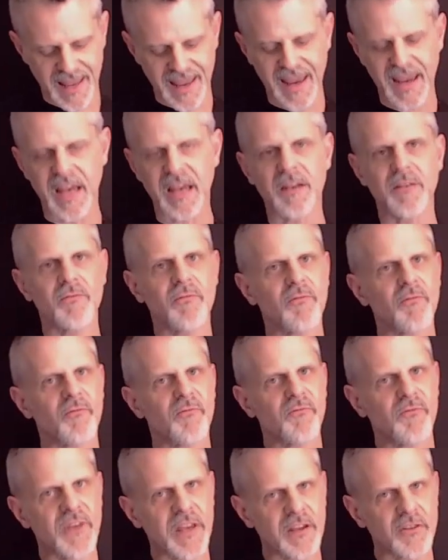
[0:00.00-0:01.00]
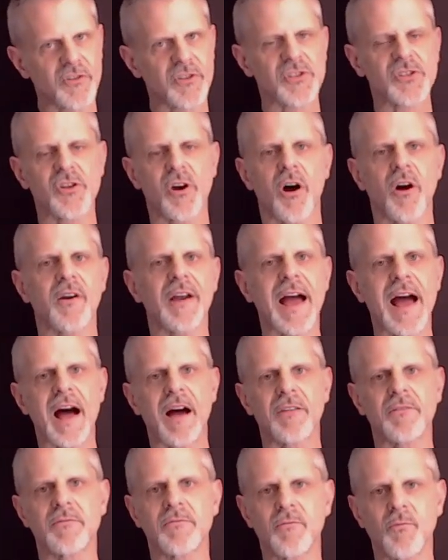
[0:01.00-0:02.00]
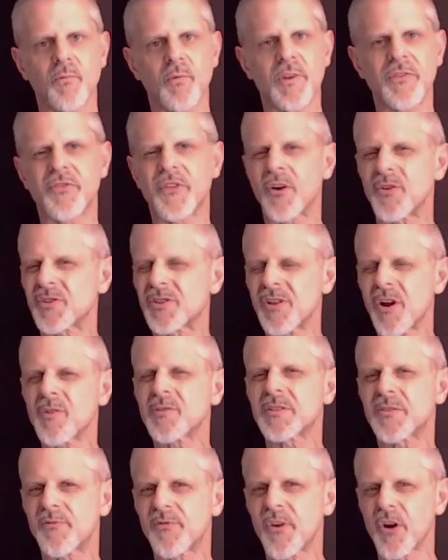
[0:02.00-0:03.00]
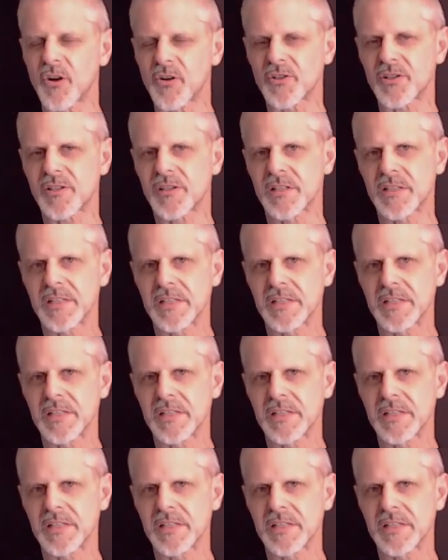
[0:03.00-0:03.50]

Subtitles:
and figure the song out with those notes first.